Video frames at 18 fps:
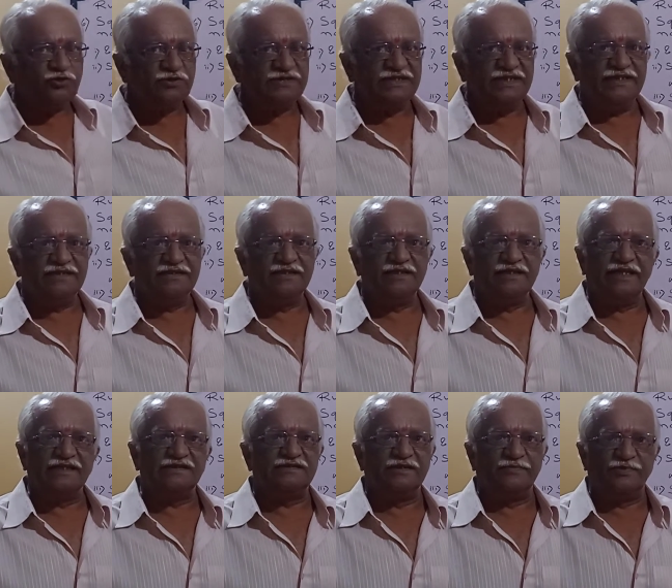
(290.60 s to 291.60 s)
to see in the
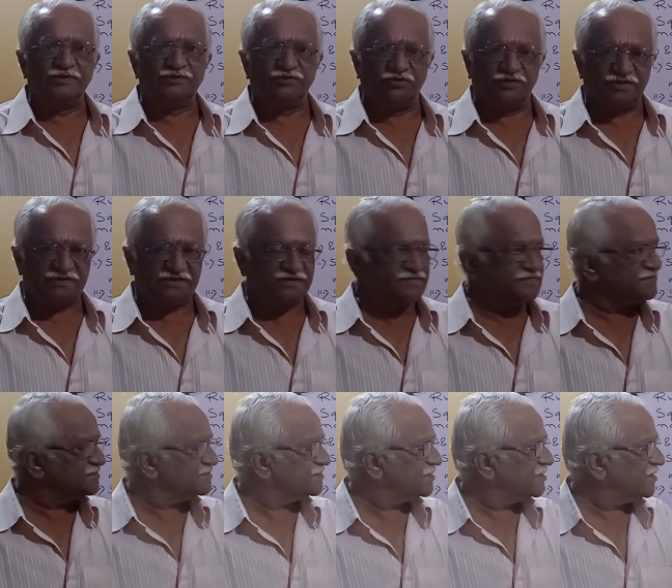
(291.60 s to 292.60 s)
next episodes.
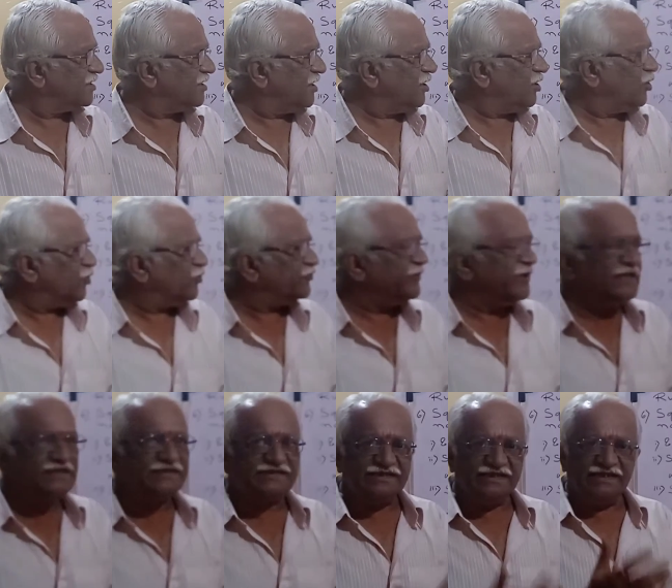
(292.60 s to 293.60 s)
We
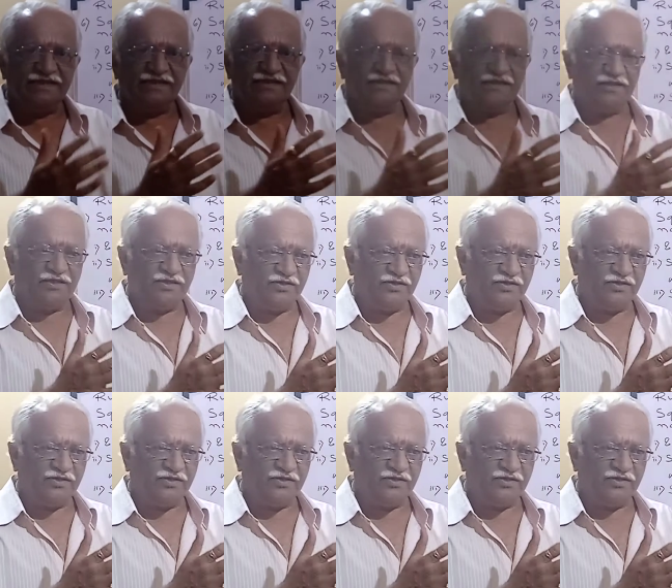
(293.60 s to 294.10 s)
will see